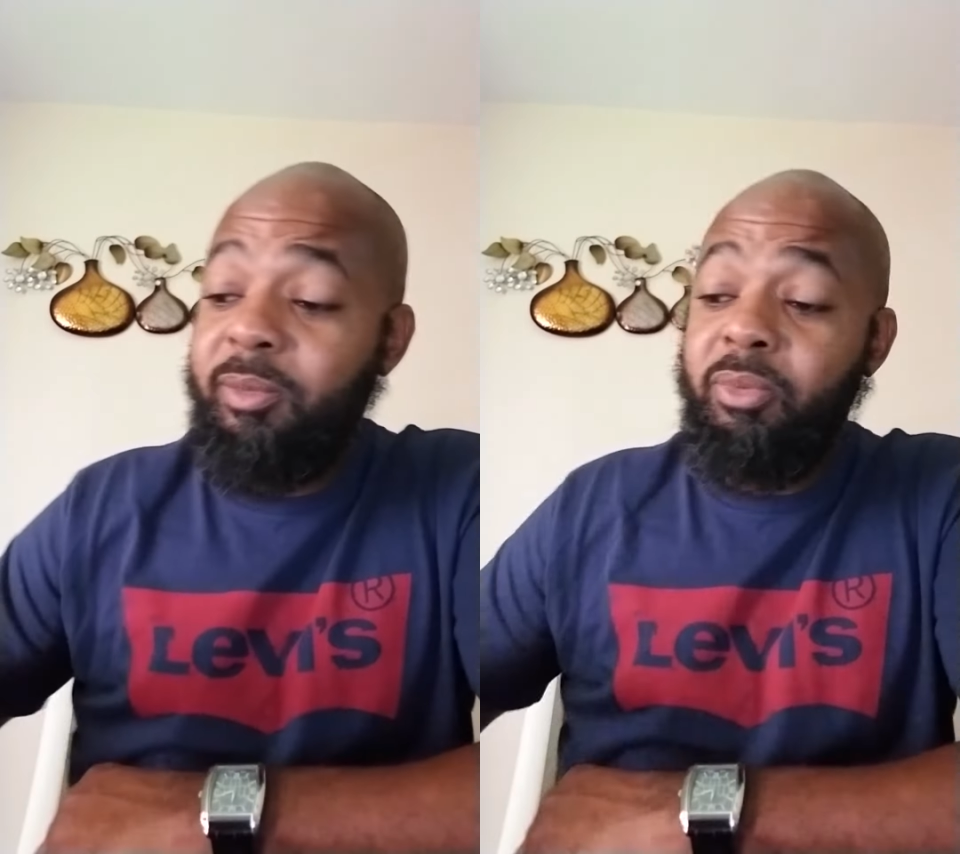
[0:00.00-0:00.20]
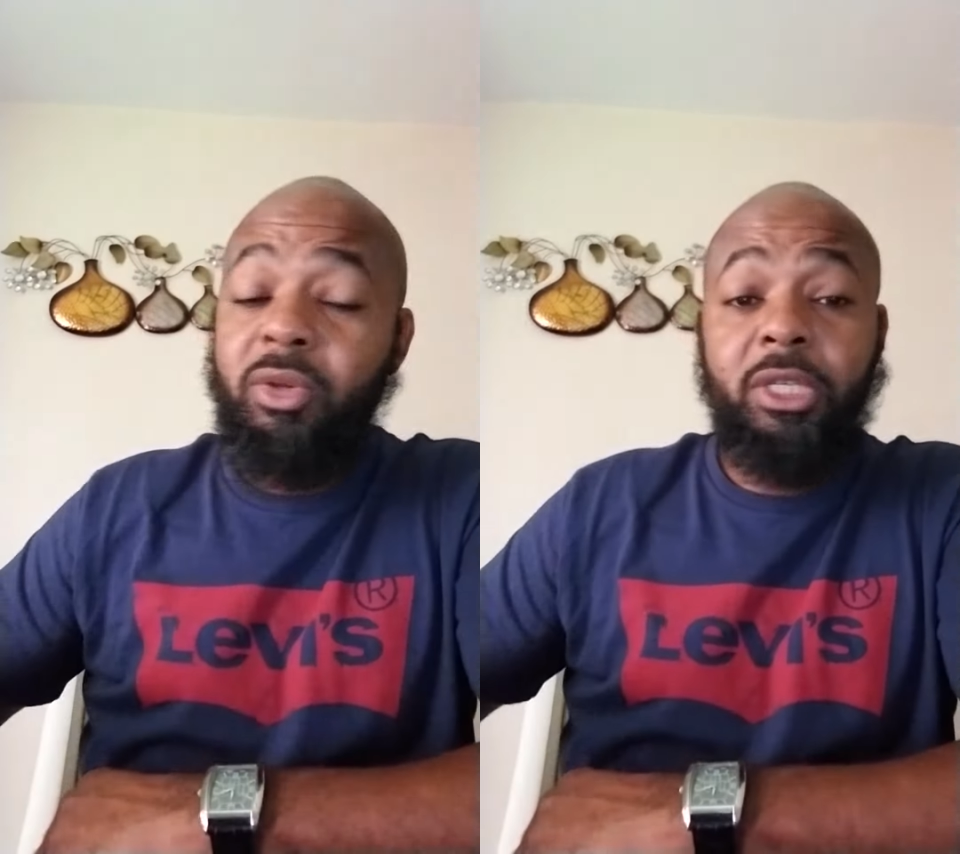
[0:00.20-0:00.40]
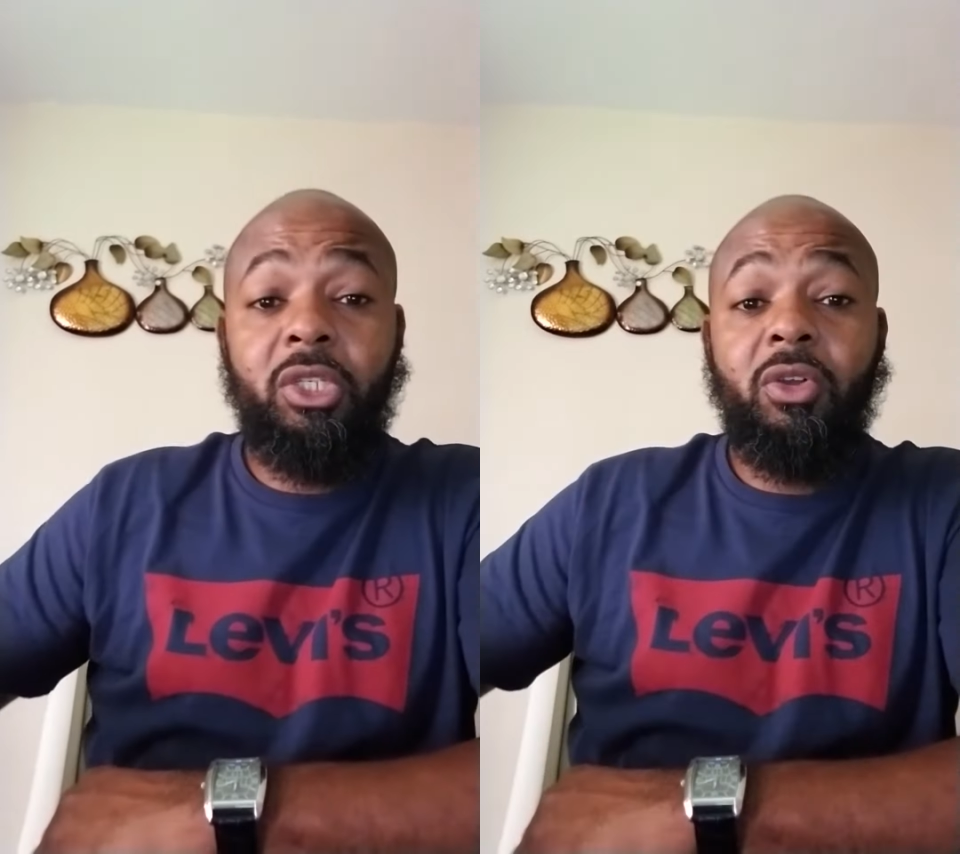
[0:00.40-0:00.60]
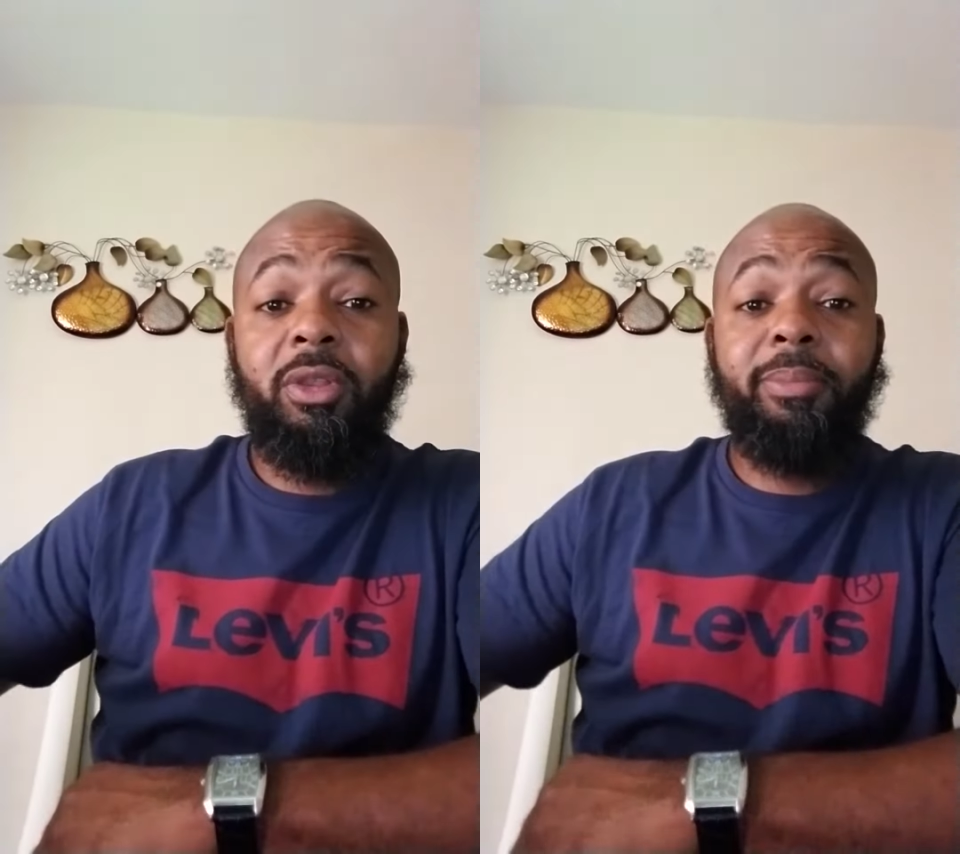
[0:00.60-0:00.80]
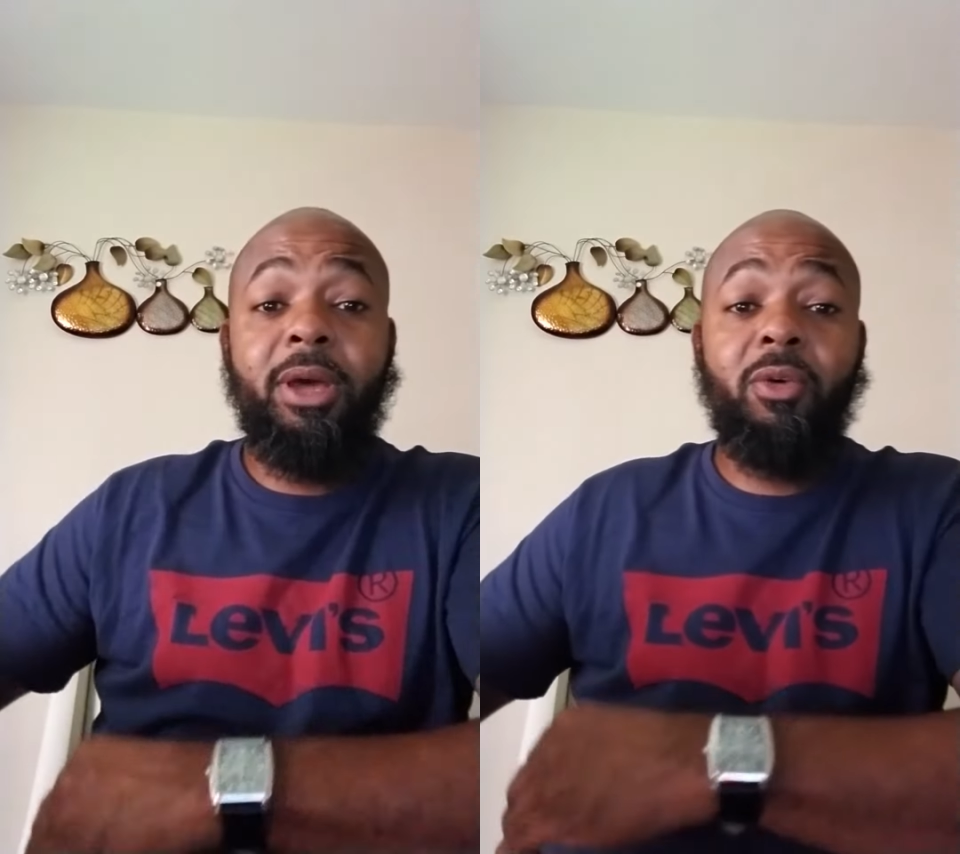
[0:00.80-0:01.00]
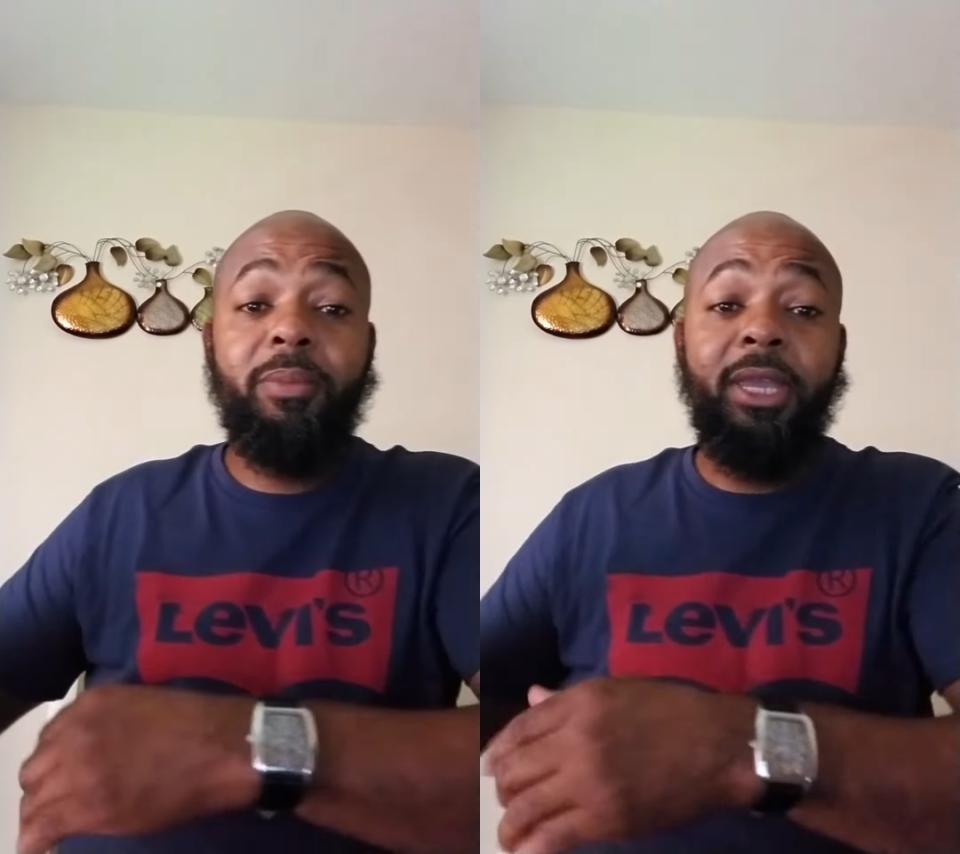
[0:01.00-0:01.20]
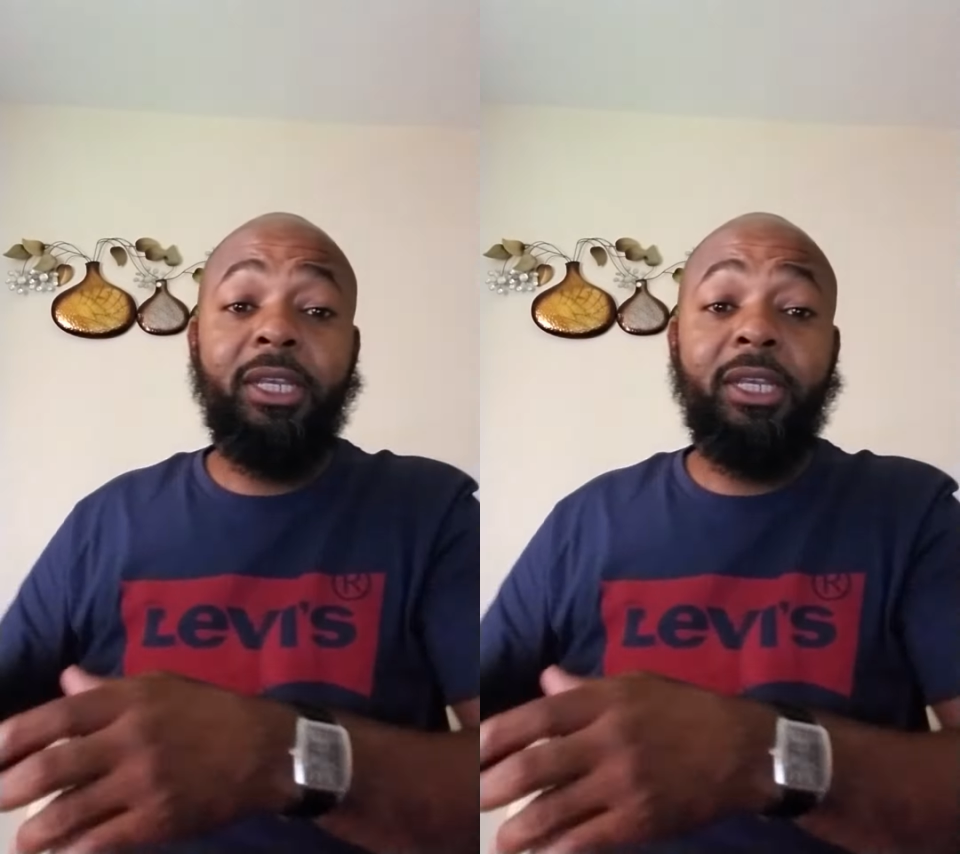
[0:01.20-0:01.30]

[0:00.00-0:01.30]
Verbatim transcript: book is all about, man.